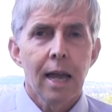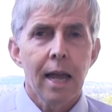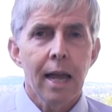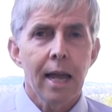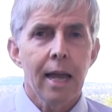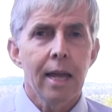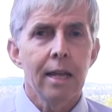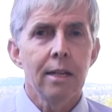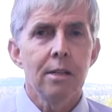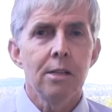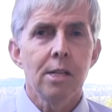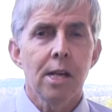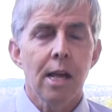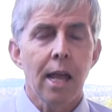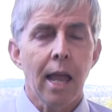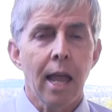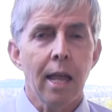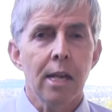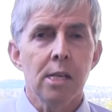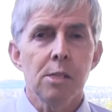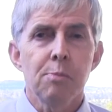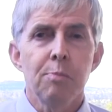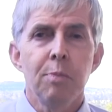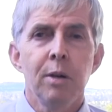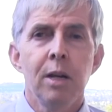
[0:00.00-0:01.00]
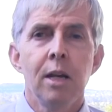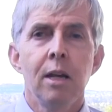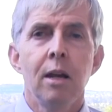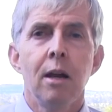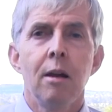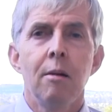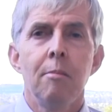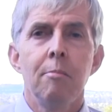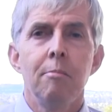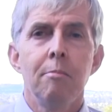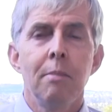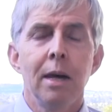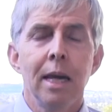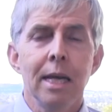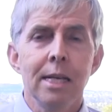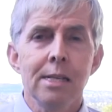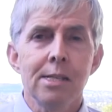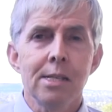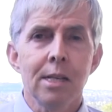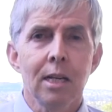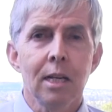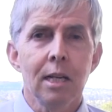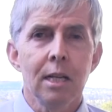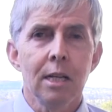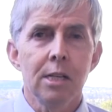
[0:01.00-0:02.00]
and has been
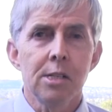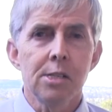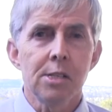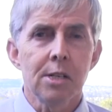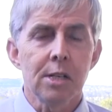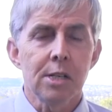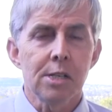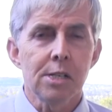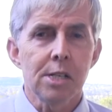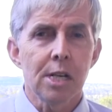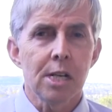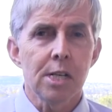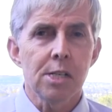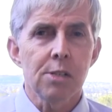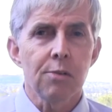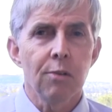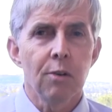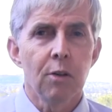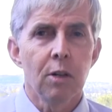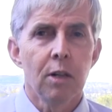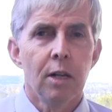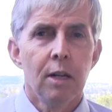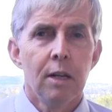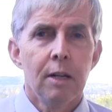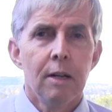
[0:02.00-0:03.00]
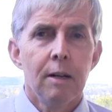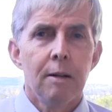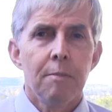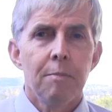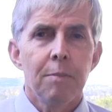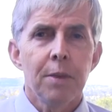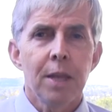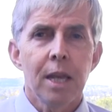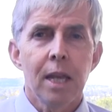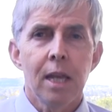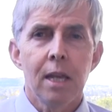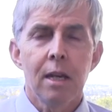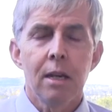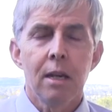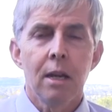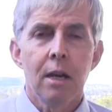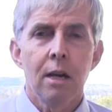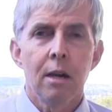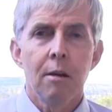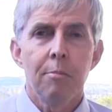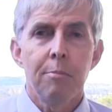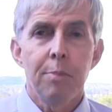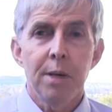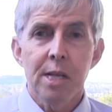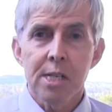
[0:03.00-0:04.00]
amazingly successful in
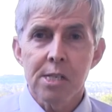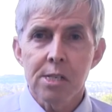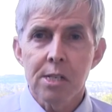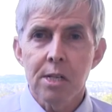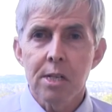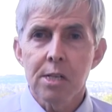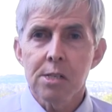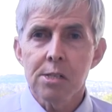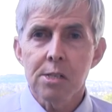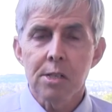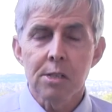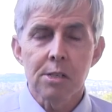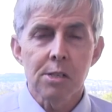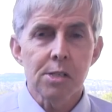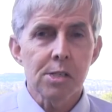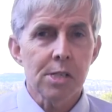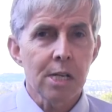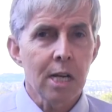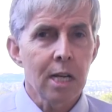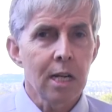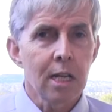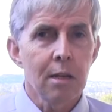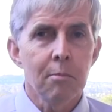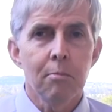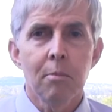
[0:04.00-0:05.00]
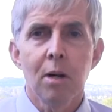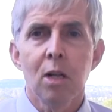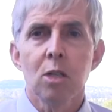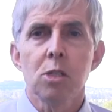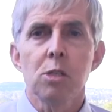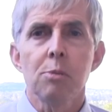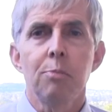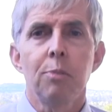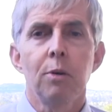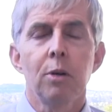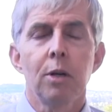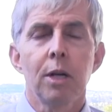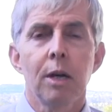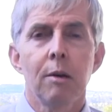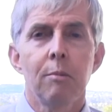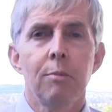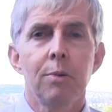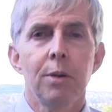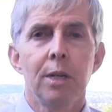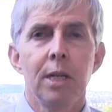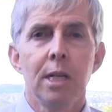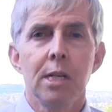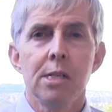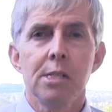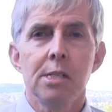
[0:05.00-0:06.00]
business and starting multiple
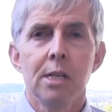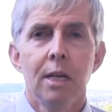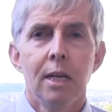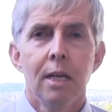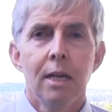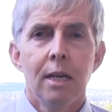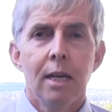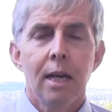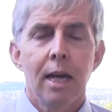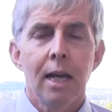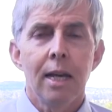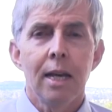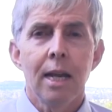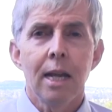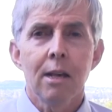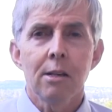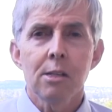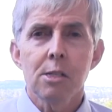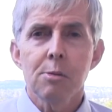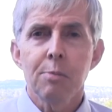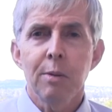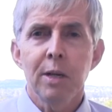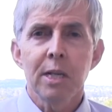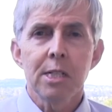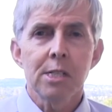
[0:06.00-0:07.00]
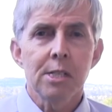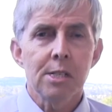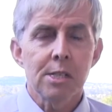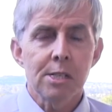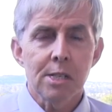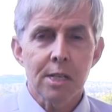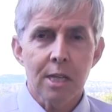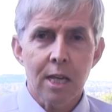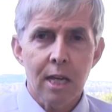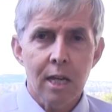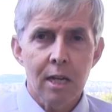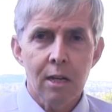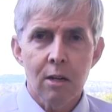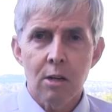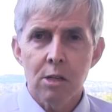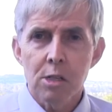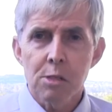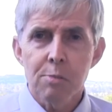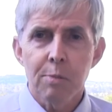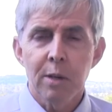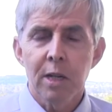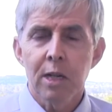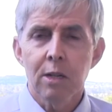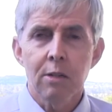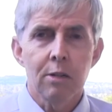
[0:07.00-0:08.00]
companies, and now speaks as a keynote
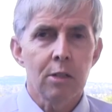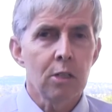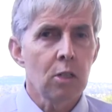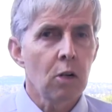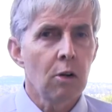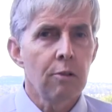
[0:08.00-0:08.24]
speaker at